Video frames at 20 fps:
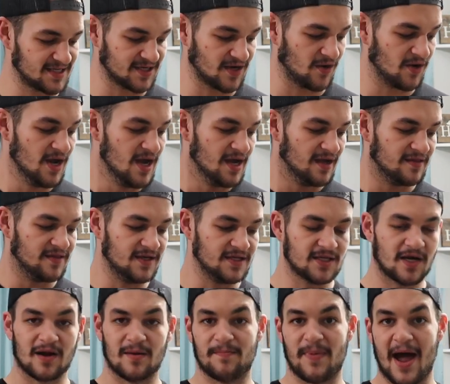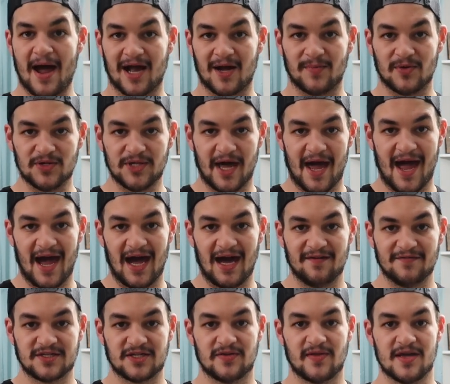So these are impeccable to
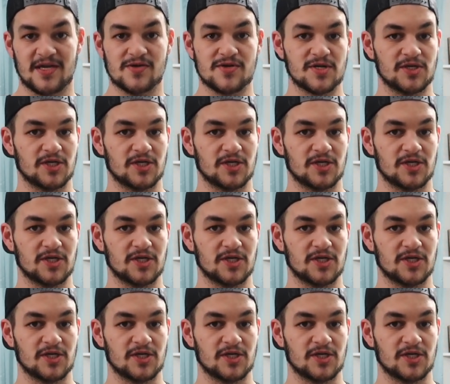have so that you